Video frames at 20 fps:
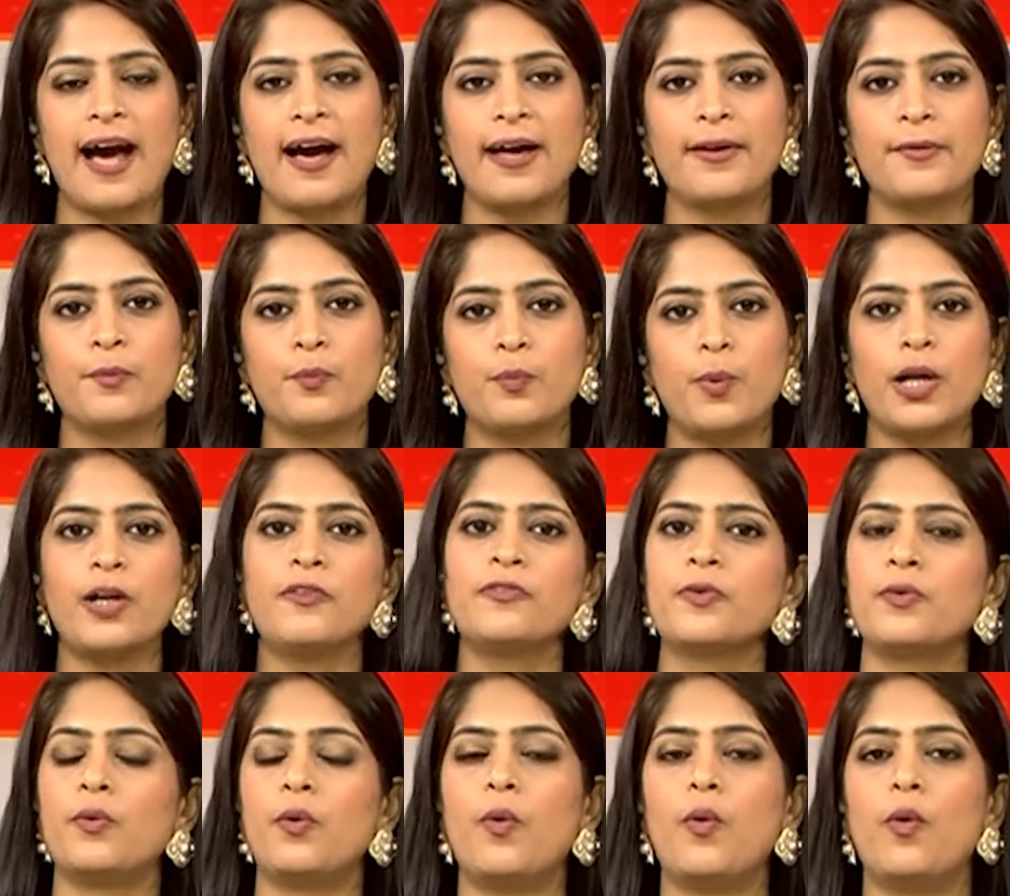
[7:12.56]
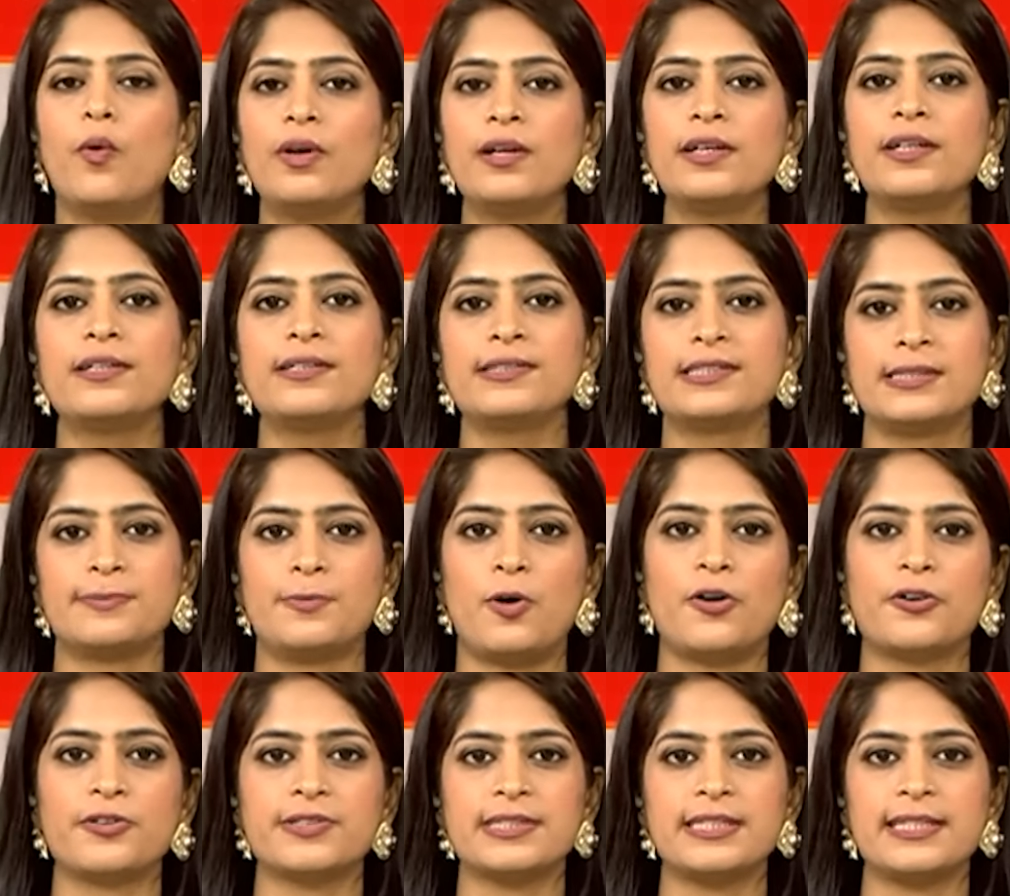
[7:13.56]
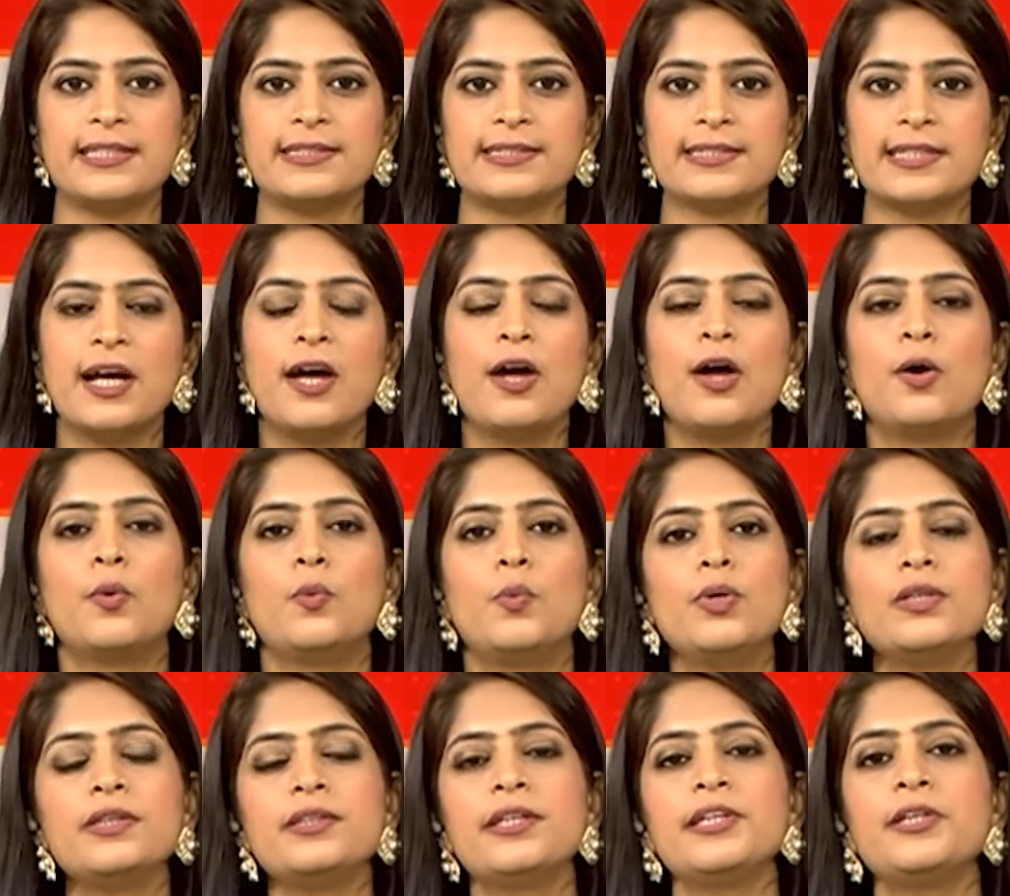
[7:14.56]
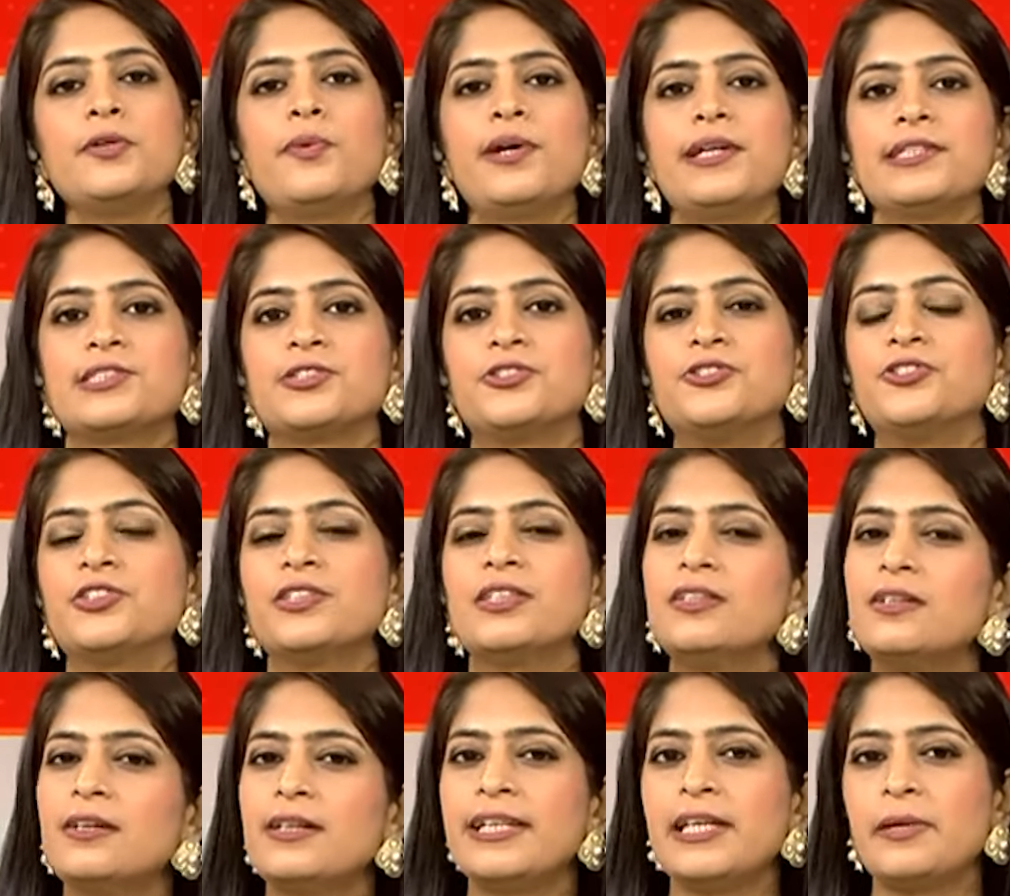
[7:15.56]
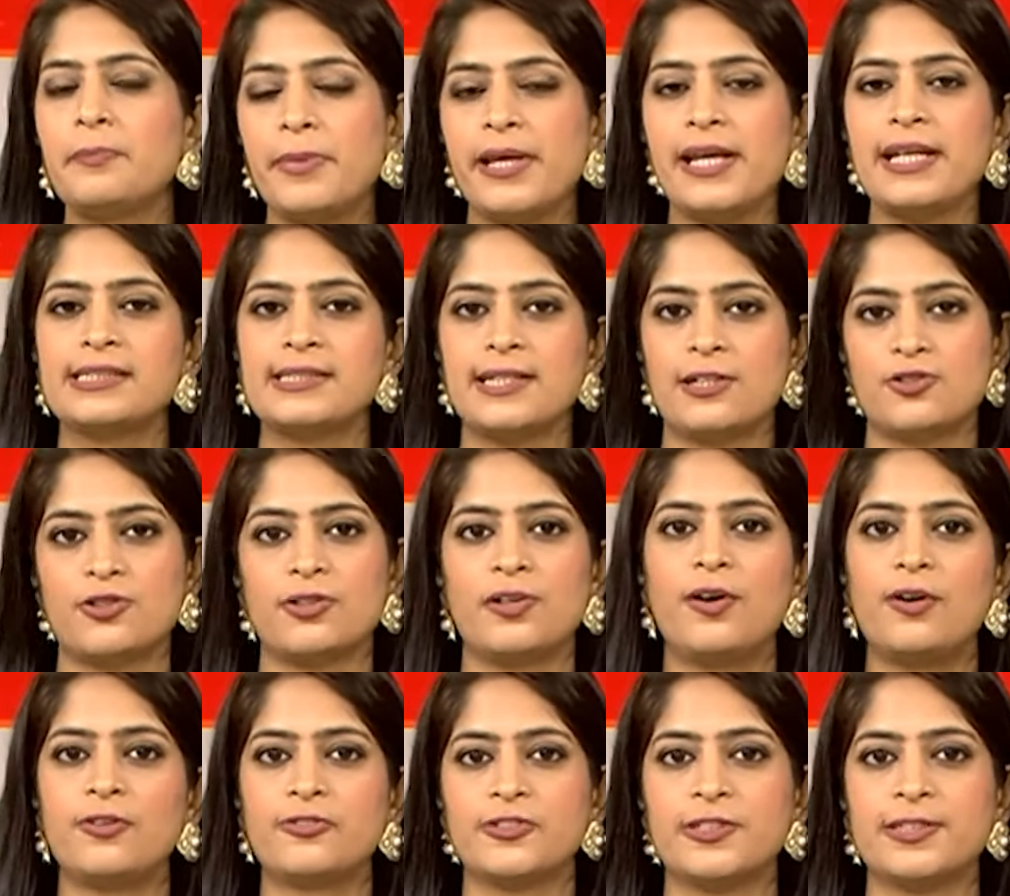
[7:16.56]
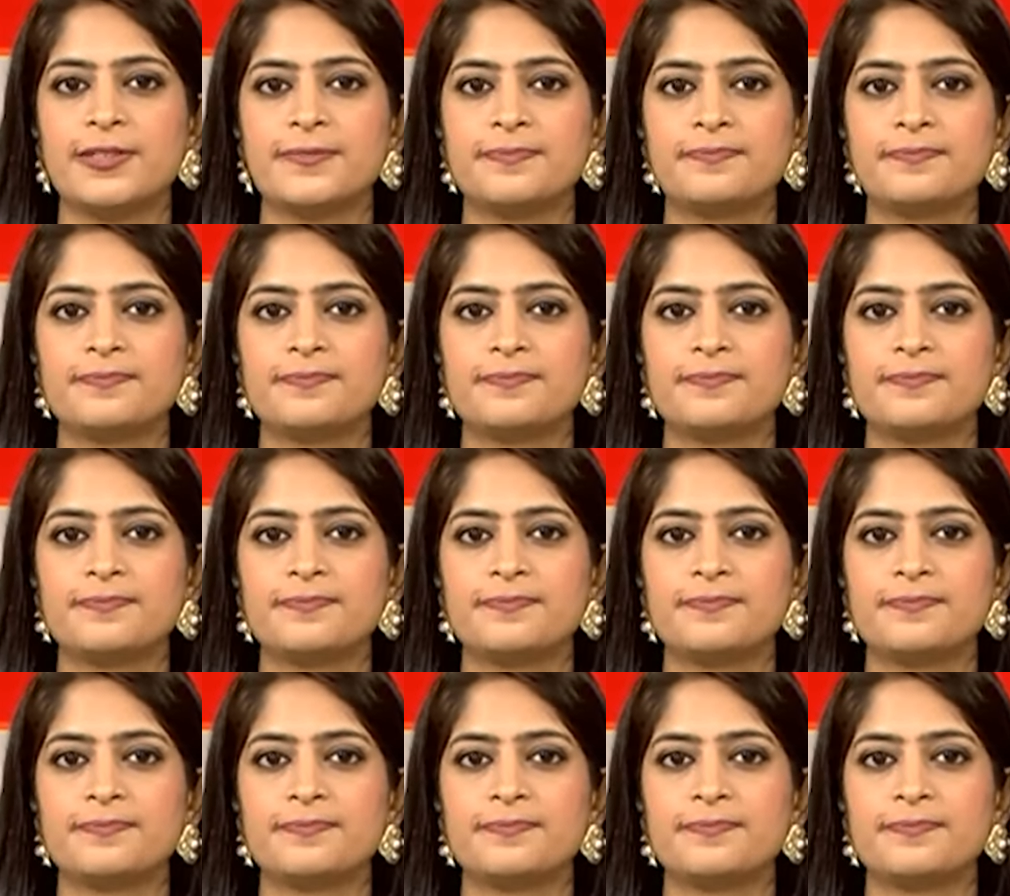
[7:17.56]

and one of the oldest democracies, would the U S really make such an offer?